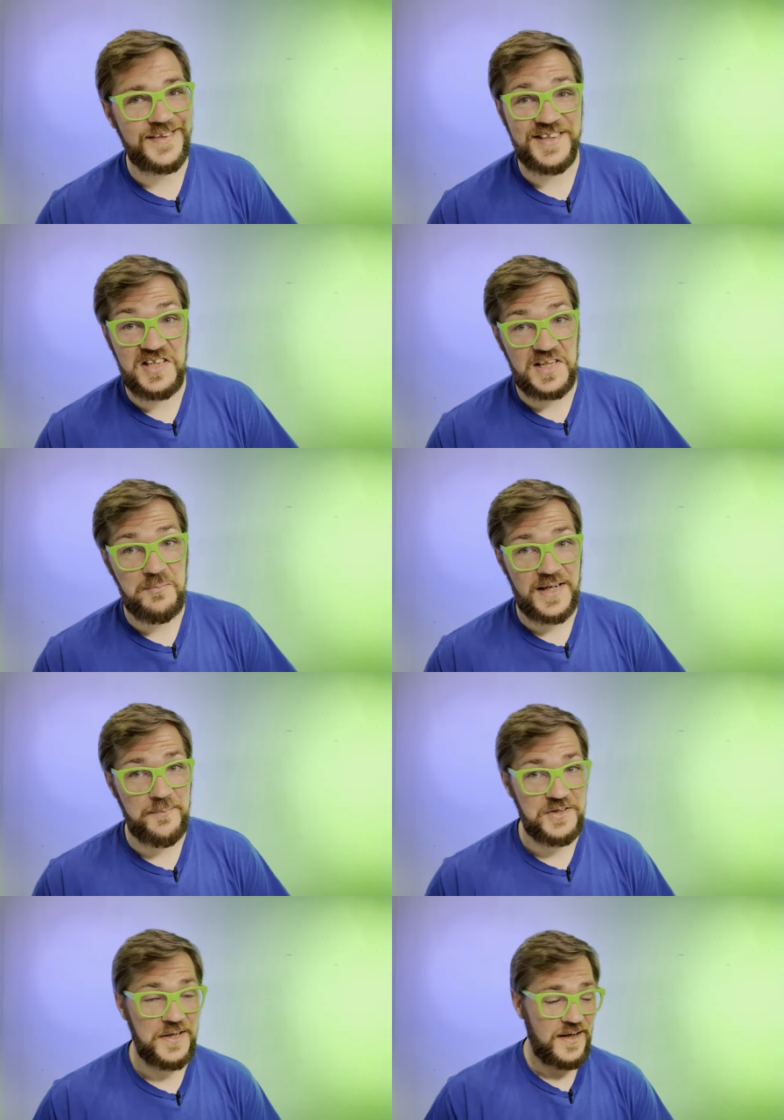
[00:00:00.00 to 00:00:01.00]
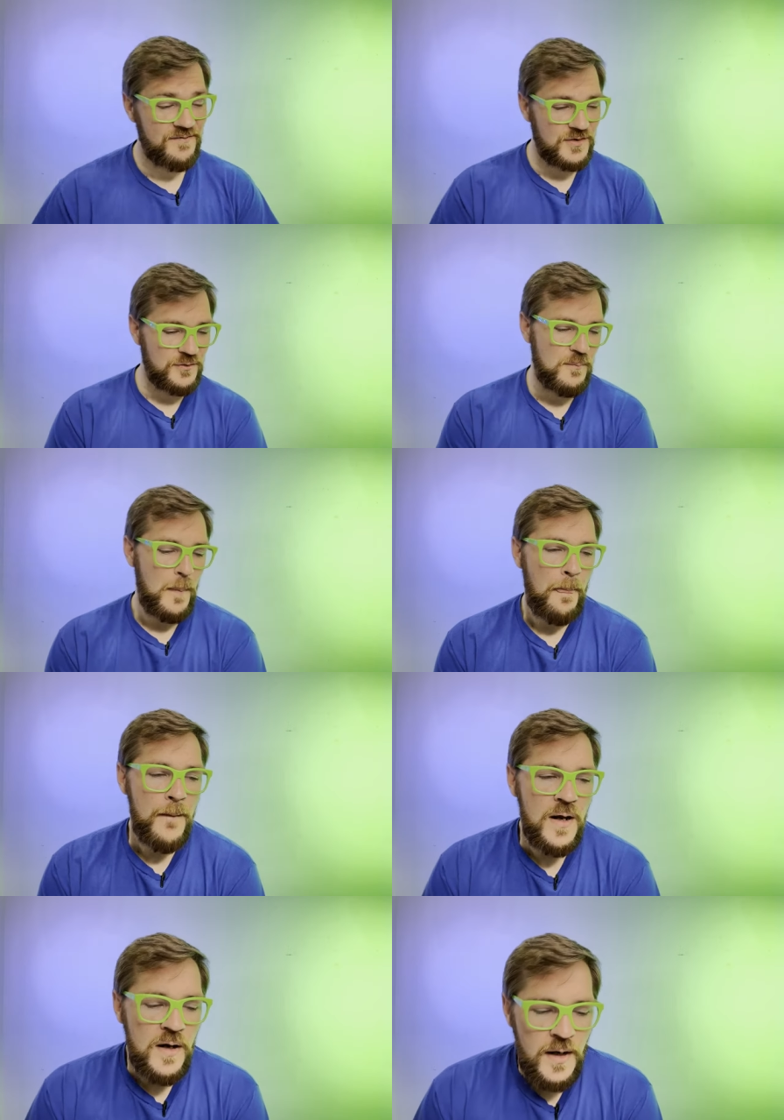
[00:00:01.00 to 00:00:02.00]
but sometimes you have
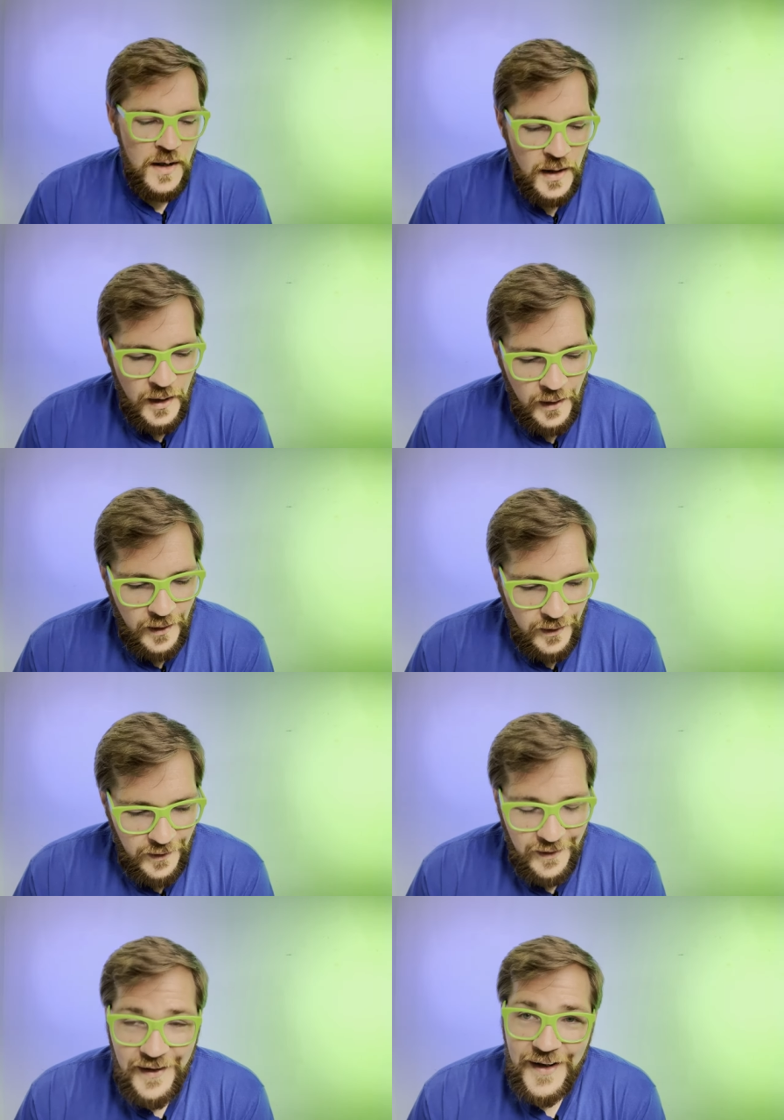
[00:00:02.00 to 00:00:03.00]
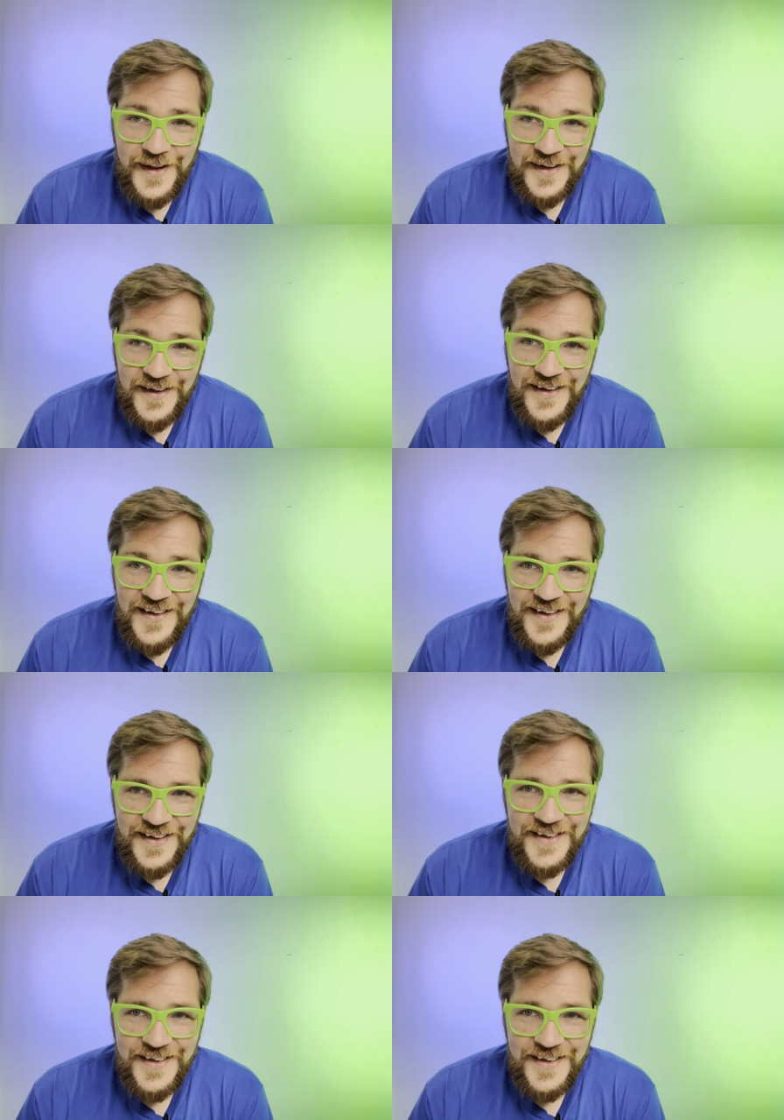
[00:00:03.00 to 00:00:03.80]
to.